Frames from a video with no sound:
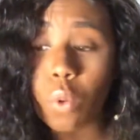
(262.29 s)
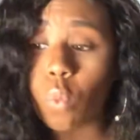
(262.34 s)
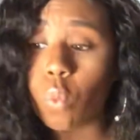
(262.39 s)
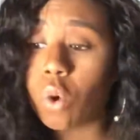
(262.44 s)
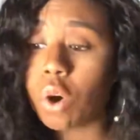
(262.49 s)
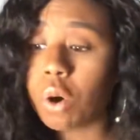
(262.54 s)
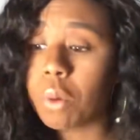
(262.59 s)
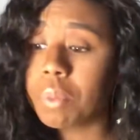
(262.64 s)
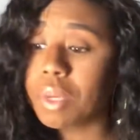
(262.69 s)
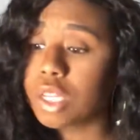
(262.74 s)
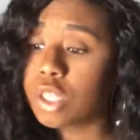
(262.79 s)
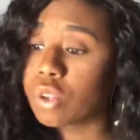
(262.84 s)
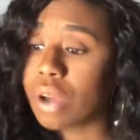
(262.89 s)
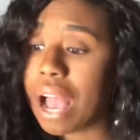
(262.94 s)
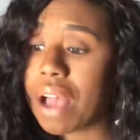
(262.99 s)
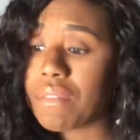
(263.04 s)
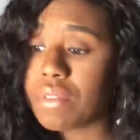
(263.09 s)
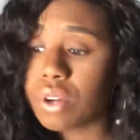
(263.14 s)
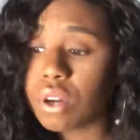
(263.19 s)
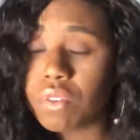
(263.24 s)
We'll be
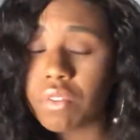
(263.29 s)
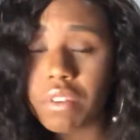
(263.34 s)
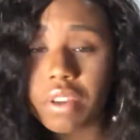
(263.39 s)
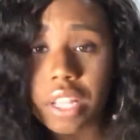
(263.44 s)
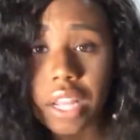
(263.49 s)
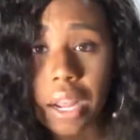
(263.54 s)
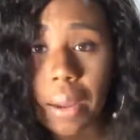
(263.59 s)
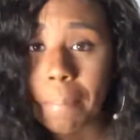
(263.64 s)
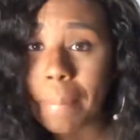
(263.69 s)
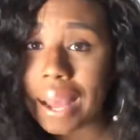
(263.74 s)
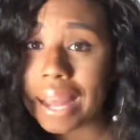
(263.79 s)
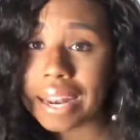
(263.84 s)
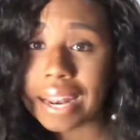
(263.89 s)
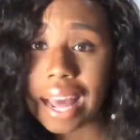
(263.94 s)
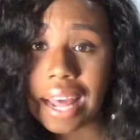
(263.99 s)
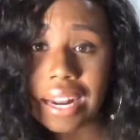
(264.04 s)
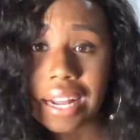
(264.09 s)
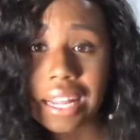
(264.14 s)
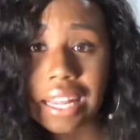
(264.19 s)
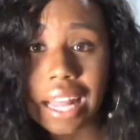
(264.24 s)
driving over there by
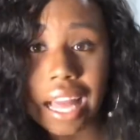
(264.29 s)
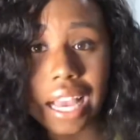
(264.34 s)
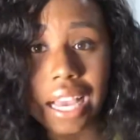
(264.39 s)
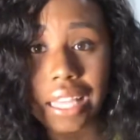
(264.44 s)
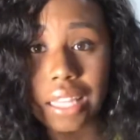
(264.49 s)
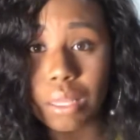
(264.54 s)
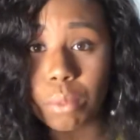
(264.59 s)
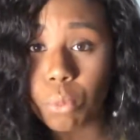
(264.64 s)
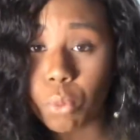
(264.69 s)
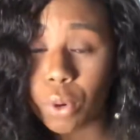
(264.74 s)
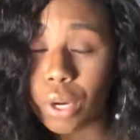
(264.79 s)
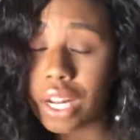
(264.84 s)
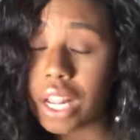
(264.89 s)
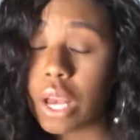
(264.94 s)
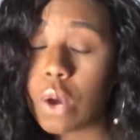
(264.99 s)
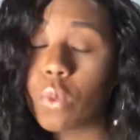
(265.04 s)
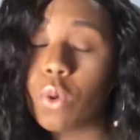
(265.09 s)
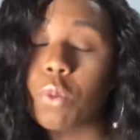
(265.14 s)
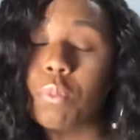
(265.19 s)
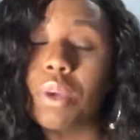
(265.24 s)
9 o'clock in the morning,
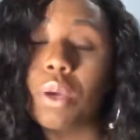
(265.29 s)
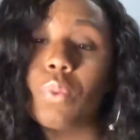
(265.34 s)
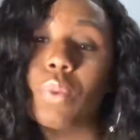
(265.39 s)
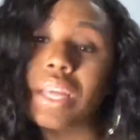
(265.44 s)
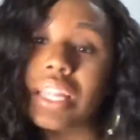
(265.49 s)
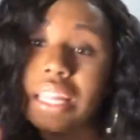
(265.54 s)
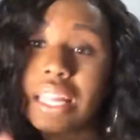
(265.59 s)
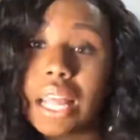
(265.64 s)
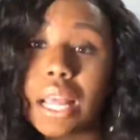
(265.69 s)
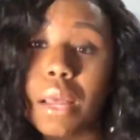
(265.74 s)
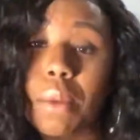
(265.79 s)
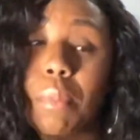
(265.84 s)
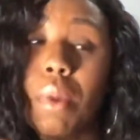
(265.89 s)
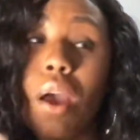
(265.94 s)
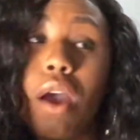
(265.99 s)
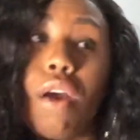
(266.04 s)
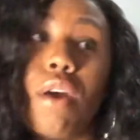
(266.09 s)
and we'll be with them